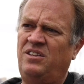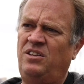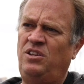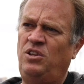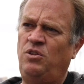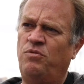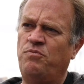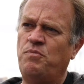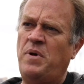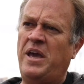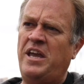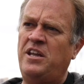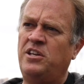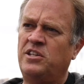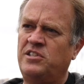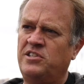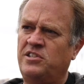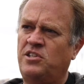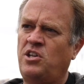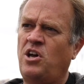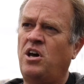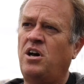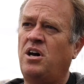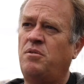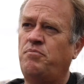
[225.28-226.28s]
you've made a
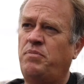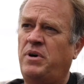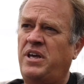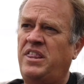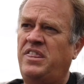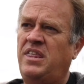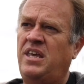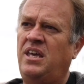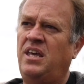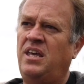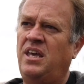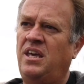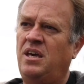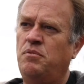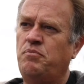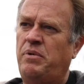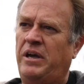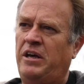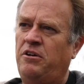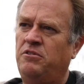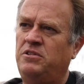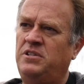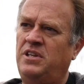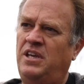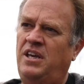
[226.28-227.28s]
start by thinking
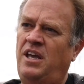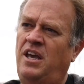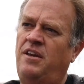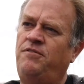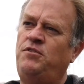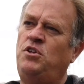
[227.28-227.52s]
about it.